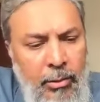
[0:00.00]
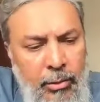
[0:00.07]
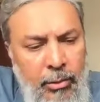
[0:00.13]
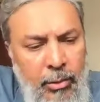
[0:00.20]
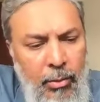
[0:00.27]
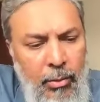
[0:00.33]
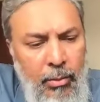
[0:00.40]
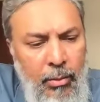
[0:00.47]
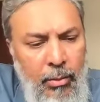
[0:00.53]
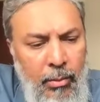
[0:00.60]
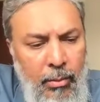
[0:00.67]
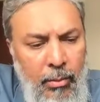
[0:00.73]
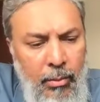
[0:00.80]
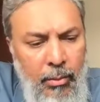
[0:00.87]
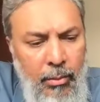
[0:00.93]
So
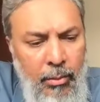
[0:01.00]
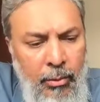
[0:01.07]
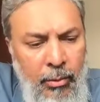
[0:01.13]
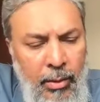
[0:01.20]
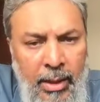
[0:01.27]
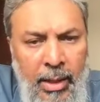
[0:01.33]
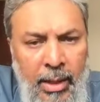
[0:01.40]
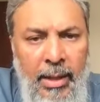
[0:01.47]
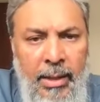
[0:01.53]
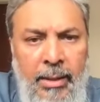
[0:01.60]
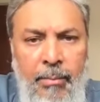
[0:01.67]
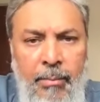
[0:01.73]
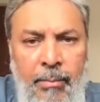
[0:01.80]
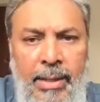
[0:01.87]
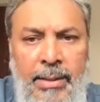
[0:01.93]
you
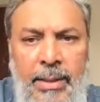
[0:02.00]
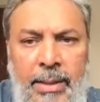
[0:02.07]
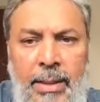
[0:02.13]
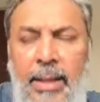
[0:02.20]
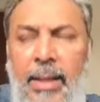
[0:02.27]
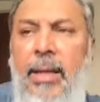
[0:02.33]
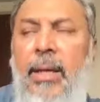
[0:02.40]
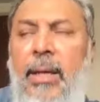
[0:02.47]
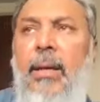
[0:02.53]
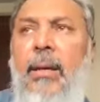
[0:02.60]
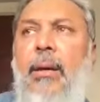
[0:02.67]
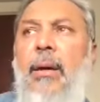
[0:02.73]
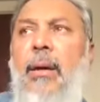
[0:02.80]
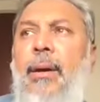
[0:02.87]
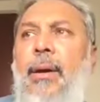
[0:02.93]
learn basically
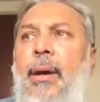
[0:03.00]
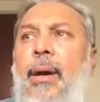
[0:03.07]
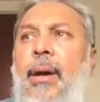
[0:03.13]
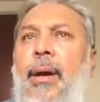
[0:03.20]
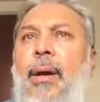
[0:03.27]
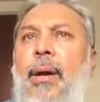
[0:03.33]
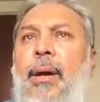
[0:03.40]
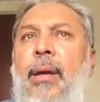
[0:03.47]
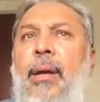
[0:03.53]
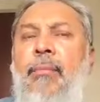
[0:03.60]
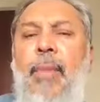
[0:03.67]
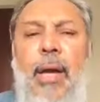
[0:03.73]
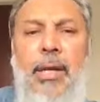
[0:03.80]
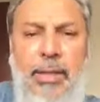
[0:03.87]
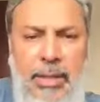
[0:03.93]

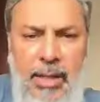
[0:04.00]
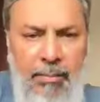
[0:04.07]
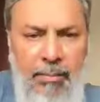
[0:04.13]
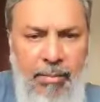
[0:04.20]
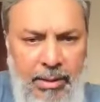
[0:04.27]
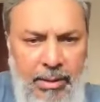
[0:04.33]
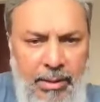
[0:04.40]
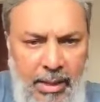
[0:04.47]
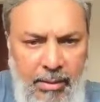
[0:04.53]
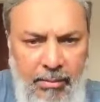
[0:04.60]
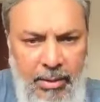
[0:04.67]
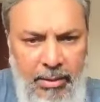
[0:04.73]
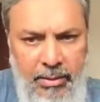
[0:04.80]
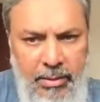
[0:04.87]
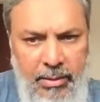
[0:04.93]
HTML
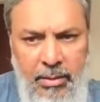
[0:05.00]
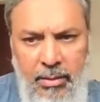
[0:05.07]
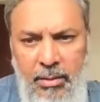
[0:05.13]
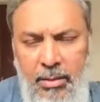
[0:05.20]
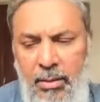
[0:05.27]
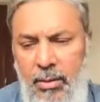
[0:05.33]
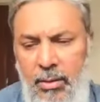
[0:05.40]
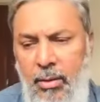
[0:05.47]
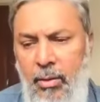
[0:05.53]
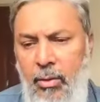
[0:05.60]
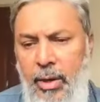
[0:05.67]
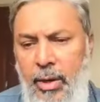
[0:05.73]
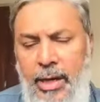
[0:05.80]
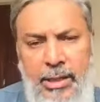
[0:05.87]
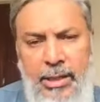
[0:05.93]
tables
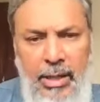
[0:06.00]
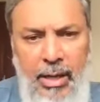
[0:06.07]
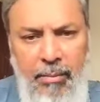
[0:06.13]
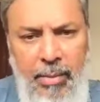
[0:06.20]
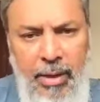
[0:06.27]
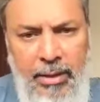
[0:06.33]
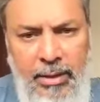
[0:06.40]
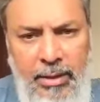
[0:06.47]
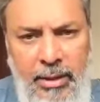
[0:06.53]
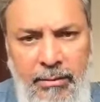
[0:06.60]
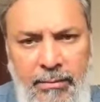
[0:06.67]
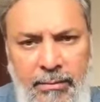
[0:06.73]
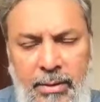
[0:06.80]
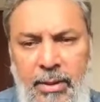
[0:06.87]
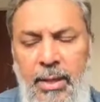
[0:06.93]
or HTML
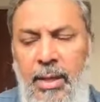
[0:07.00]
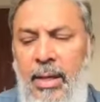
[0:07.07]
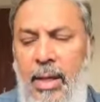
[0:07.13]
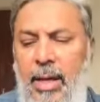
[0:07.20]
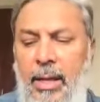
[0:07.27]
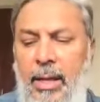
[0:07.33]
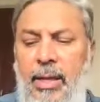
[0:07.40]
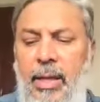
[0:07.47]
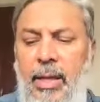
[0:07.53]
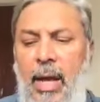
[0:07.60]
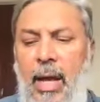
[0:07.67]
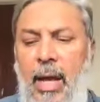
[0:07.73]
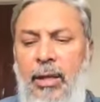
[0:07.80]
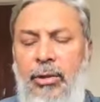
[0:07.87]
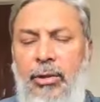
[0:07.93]
divs, and then
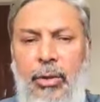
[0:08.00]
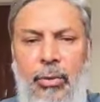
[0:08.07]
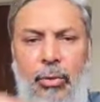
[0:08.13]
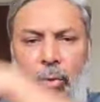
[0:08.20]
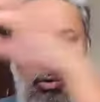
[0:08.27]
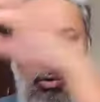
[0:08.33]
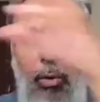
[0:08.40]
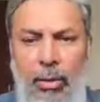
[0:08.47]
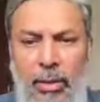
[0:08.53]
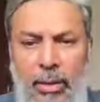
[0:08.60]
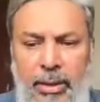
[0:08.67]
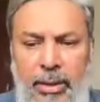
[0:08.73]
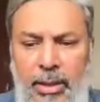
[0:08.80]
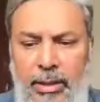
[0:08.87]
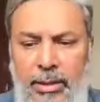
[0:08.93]
I'll show you all
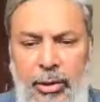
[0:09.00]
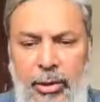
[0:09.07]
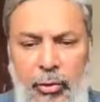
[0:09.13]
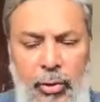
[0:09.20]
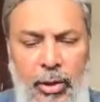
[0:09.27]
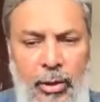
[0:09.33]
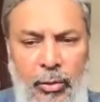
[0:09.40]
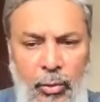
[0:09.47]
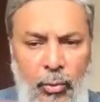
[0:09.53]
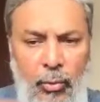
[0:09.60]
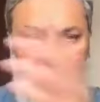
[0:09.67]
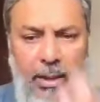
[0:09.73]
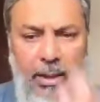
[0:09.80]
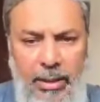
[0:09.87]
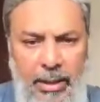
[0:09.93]
the things that you can do
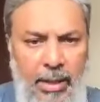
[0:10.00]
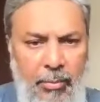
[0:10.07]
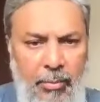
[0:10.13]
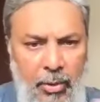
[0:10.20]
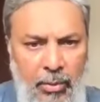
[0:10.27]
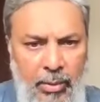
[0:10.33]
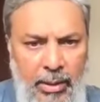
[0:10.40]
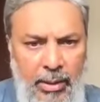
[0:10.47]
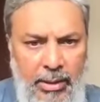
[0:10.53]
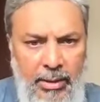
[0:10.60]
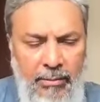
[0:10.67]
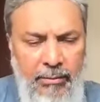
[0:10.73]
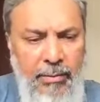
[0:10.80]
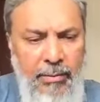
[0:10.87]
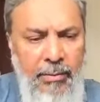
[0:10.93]
with a table or with a
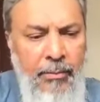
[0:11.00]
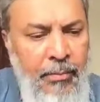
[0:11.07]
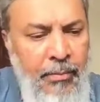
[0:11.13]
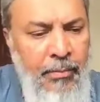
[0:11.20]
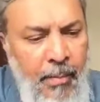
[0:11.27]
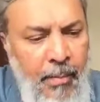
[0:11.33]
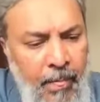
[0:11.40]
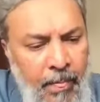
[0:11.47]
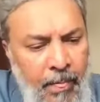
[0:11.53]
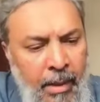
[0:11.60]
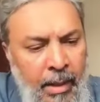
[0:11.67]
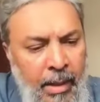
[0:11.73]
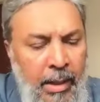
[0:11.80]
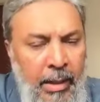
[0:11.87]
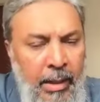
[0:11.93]
div.
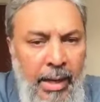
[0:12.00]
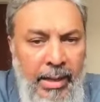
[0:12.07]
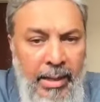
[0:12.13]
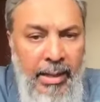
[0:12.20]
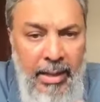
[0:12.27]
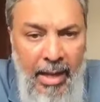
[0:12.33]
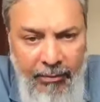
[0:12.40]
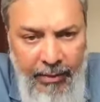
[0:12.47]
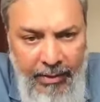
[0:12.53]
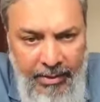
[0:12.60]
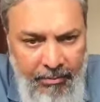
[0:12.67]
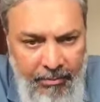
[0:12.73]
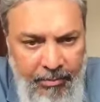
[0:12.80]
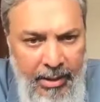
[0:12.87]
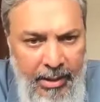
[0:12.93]
Now in life,
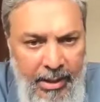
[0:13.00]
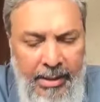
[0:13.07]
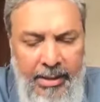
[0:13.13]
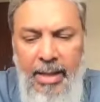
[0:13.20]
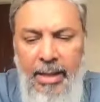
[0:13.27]
it's something like